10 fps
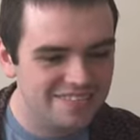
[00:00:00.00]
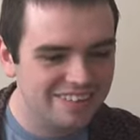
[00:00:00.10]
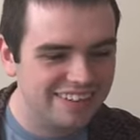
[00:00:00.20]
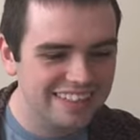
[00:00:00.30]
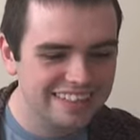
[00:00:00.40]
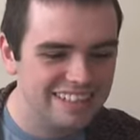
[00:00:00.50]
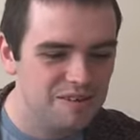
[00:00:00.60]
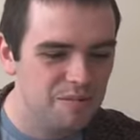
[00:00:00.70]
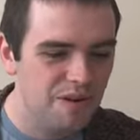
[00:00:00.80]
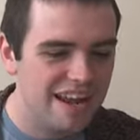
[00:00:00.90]
Question
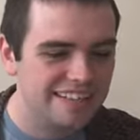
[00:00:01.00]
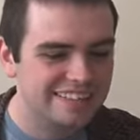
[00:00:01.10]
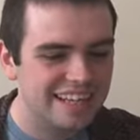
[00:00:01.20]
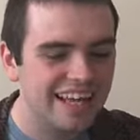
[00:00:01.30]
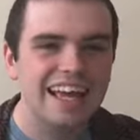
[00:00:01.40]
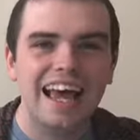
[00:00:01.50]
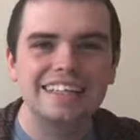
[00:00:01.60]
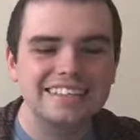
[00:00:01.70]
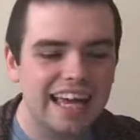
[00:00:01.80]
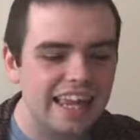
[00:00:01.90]
number 8.
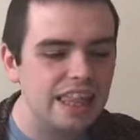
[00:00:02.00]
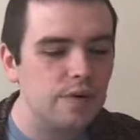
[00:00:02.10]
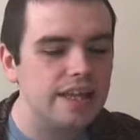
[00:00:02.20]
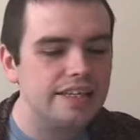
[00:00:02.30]
Inside Llewellyn